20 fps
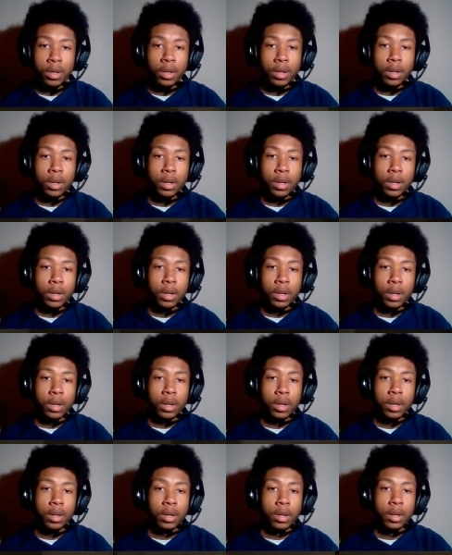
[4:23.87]

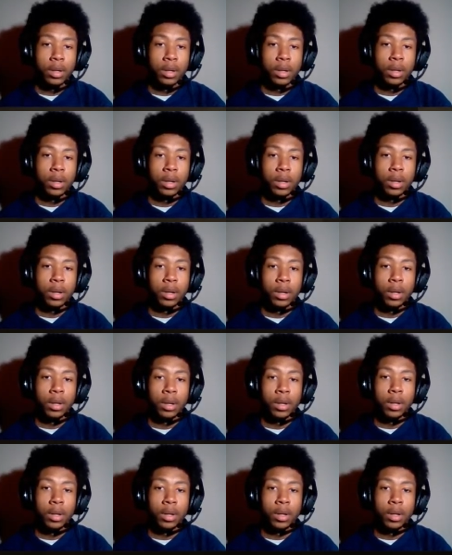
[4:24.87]
[no speech]